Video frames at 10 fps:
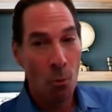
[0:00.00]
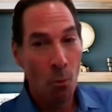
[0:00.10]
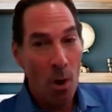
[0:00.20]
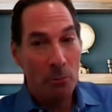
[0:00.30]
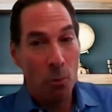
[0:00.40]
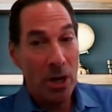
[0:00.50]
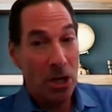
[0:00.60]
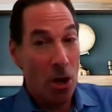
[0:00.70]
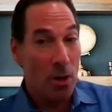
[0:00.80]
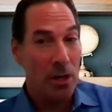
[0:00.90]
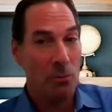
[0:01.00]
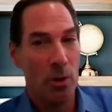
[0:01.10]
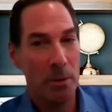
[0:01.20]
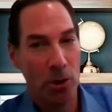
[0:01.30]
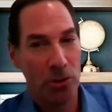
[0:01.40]
When we go in and
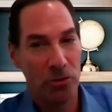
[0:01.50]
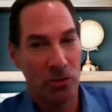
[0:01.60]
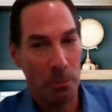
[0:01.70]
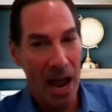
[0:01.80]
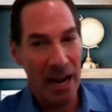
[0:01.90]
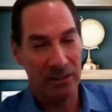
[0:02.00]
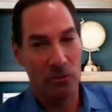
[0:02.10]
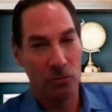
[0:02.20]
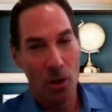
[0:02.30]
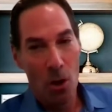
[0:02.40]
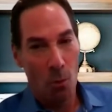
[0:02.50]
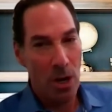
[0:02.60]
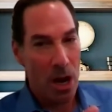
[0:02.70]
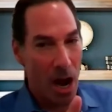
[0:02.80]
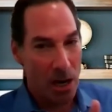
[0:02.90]
we purchase a practice,
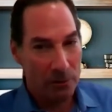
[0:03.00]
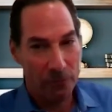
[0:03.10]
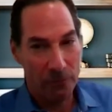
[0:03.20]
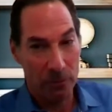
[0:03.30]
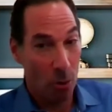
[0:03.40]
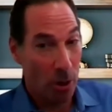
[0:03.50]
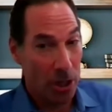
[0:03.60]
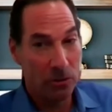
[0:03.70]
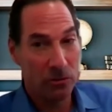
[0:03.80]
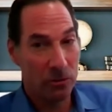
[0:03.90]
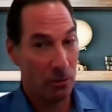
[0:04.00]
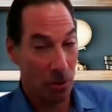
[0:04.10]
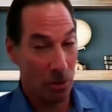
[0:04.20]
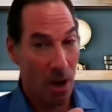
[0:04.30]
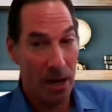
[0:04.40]
we hire lawyers to,
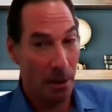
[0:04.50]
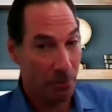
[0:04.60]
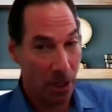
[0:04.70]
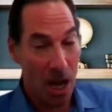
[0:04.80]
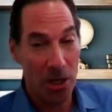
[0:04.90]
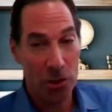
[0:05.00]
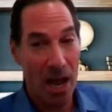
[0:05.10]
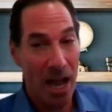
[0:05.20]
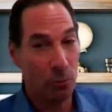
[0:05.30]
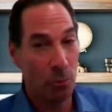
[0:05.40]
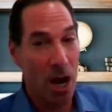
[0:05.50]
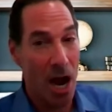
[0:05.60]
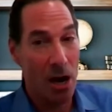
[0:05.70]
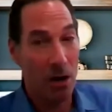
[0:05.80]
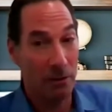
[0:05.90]
to write up the contracts. We
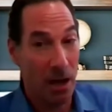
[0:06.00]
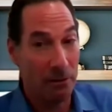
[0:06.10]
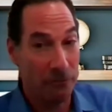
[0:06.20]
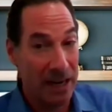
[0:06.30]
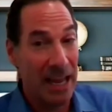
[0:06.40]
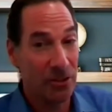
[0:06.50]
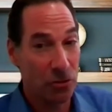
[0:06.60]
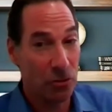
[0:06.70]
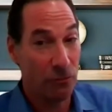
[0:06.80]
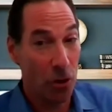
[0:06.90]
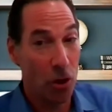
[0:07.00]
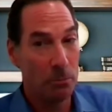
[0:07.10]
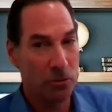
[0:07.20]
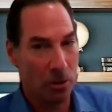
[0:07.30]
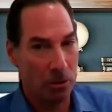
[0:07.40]
hire a financial
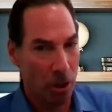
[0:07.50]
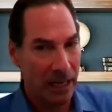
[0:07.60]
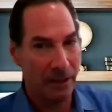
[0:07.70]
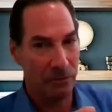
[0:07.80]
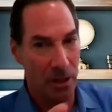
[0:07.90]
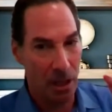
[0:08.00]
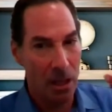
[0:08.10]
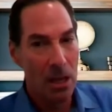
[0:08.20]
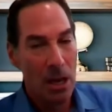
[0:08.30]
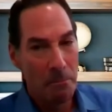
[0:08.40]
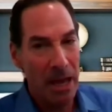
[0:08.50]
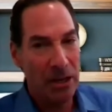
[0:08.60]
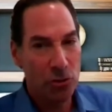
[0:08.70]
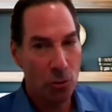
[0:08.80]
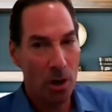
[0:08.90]
firm to look at the,
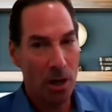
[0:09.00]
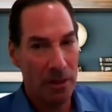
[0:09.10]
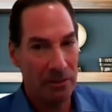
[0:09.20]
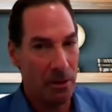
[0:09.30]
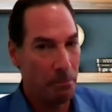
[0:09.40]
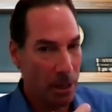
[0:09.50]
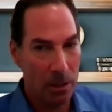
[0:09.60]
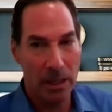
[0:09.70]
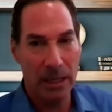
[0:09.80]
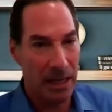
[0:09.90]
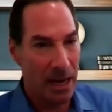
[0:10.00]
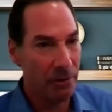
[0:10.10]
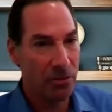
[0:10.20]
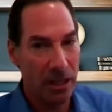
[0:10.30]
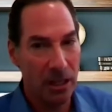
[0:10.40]
make sure that the billing and
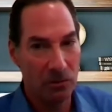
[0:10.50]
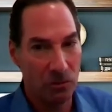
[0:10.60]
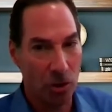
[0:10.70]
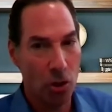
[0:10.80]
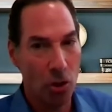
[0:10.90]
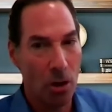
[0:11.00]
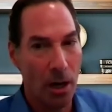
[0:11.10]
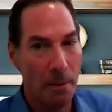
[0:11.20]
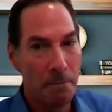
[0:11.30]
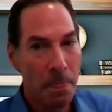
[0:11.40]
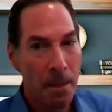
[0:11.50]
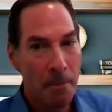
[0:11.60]
everything is secure.